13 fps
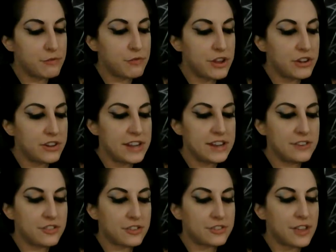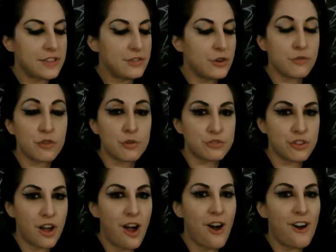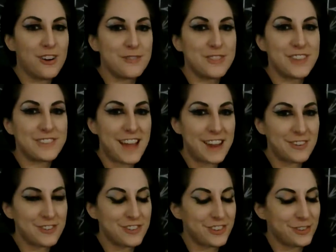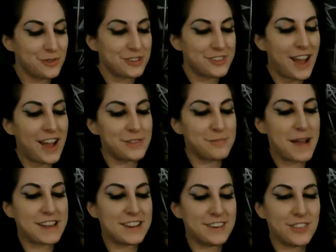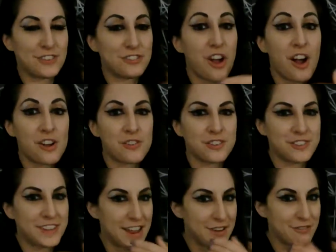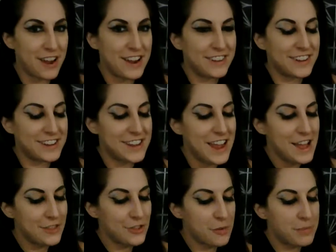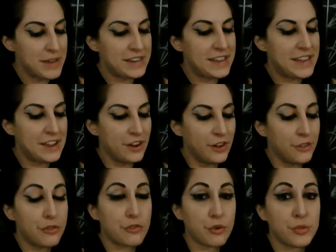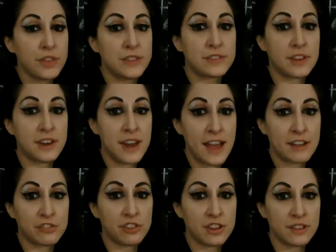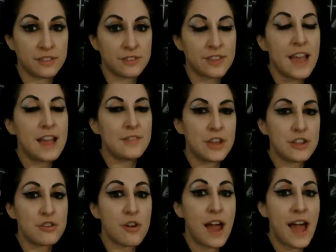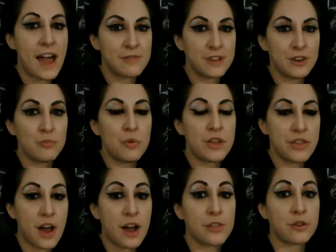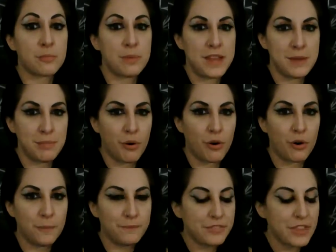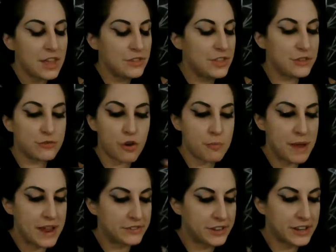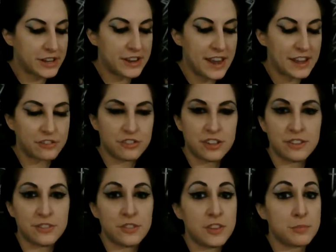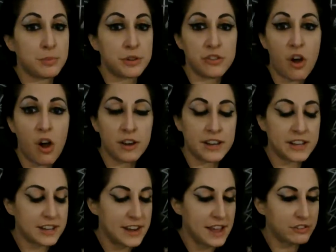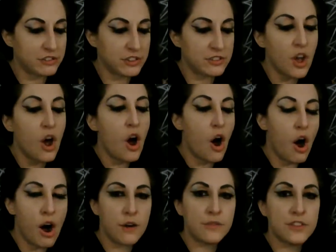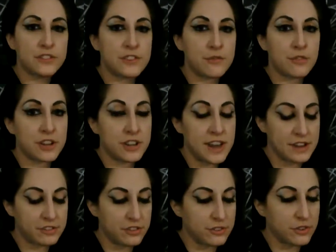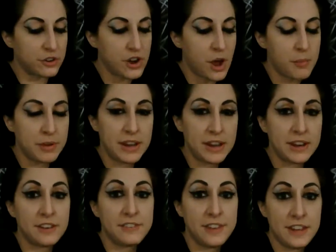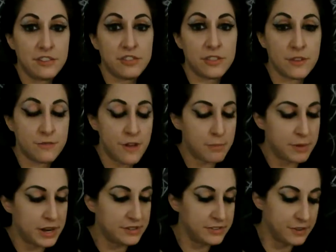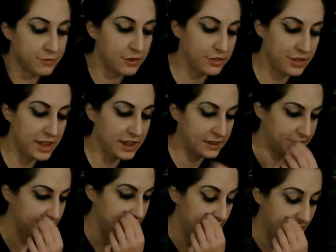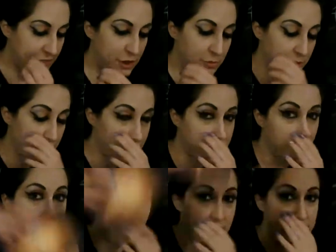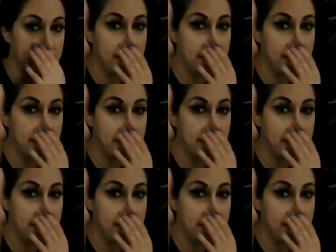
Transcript: really just the root chakra, all of these energies. So it ties back into the chakras again, right? They're being healed through these connections that you're having with other people. These romantic connections, these platonic connections, all of these different connections that are coming in and teaching the feminine different things. And then we have joy